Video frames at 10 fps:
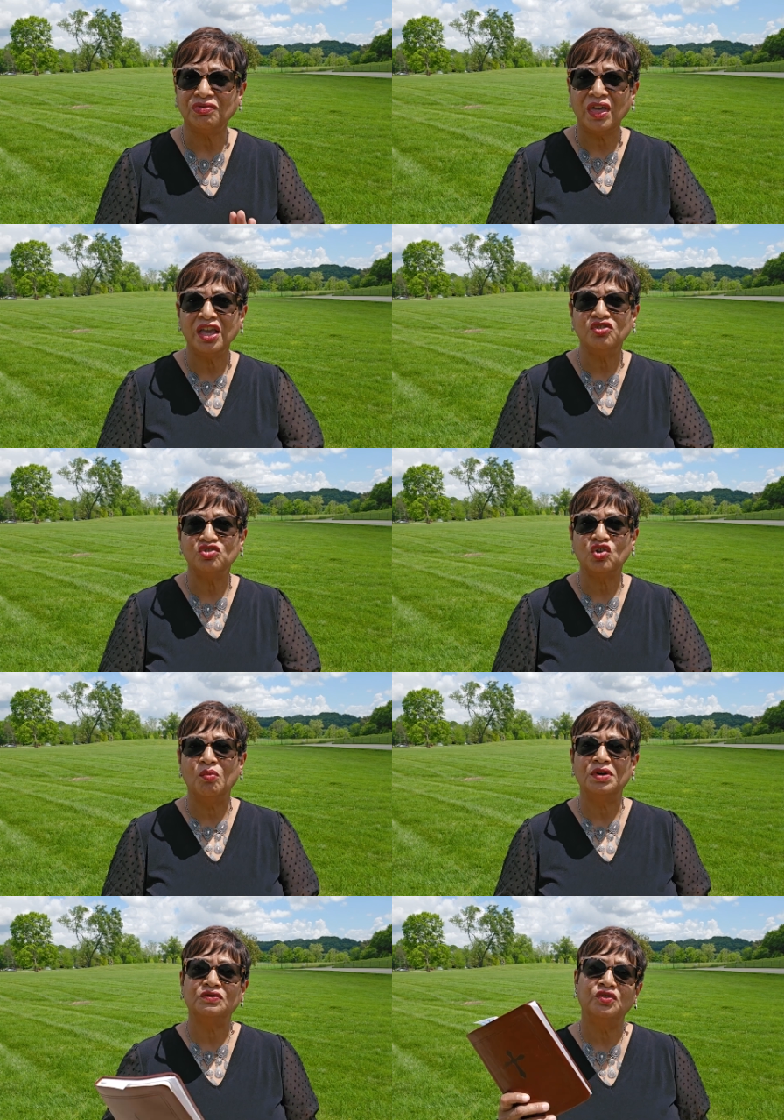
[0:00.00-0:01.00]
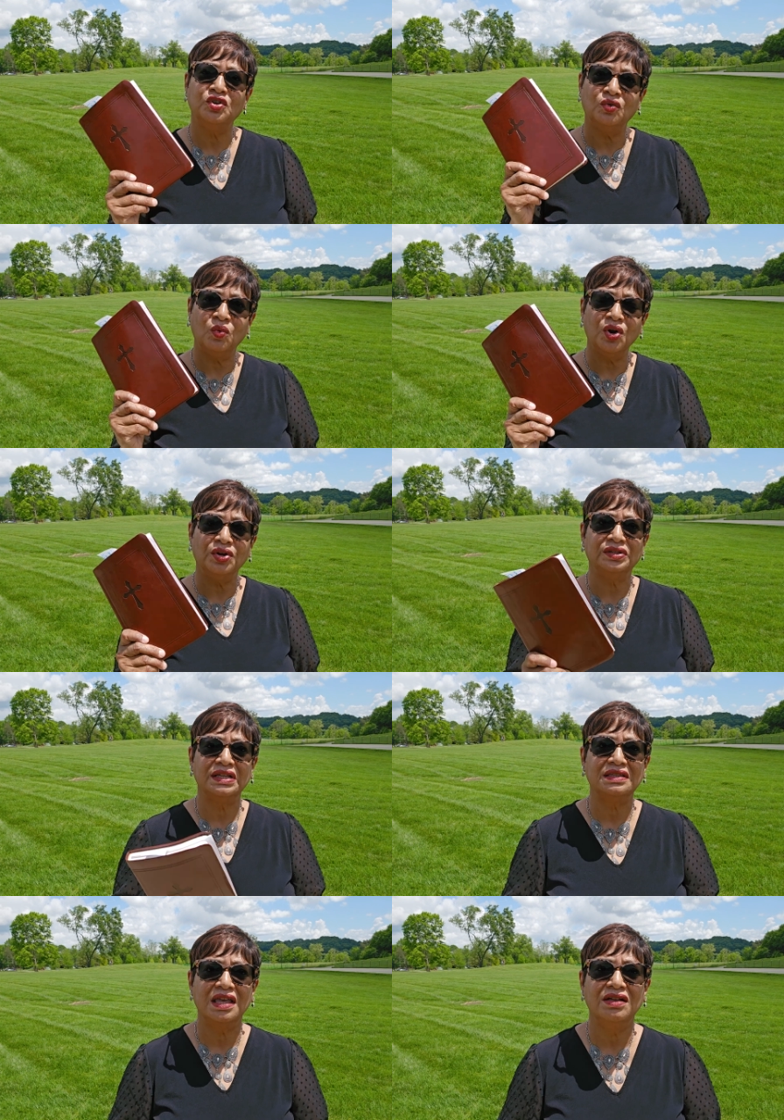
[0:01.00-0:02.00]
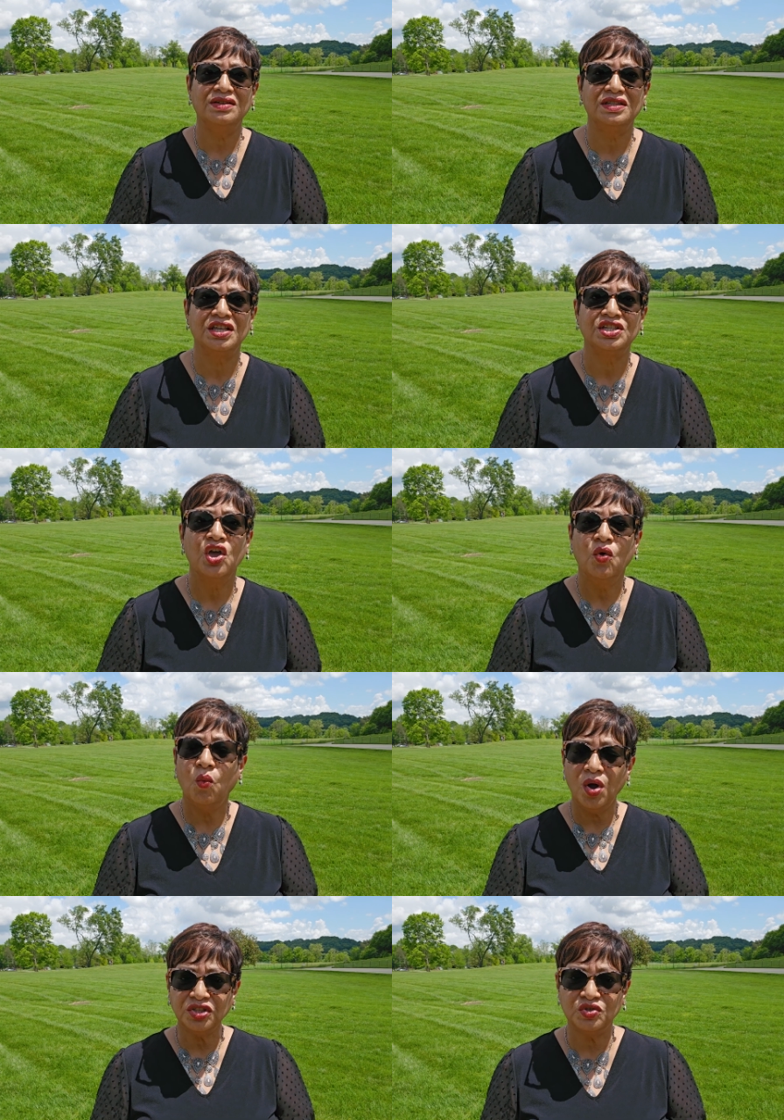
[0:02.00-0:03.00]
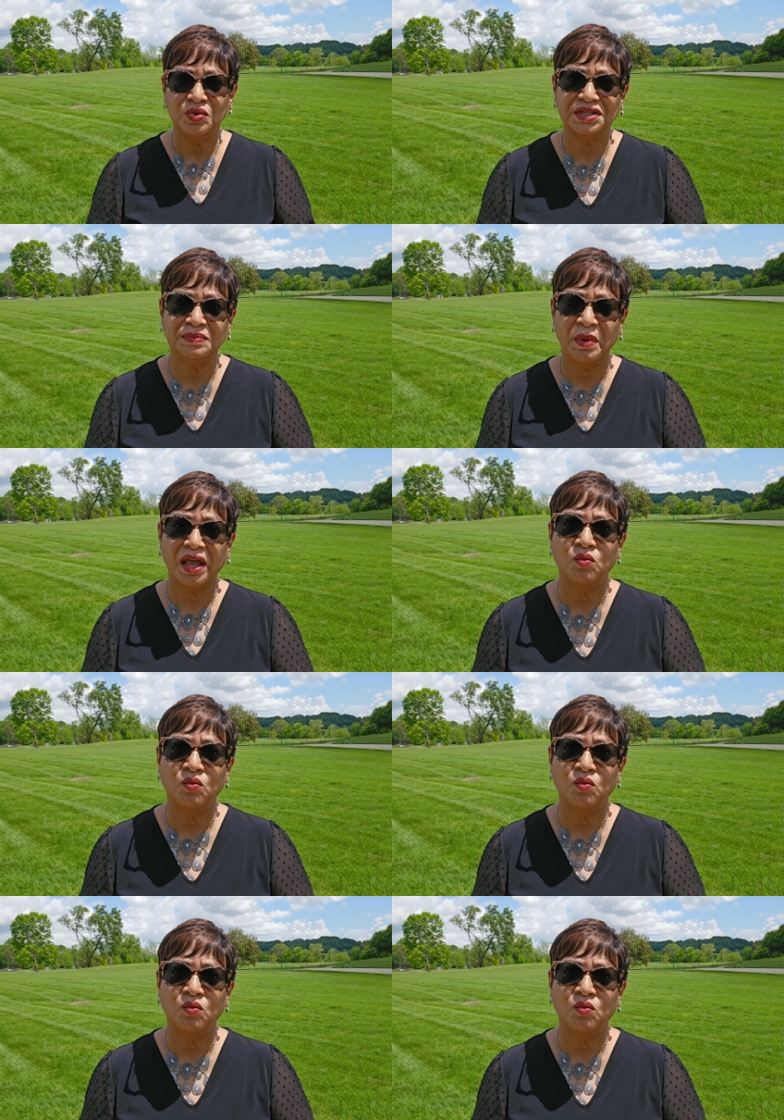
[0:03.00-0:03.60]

thank you so much for your word that tells us what to expect,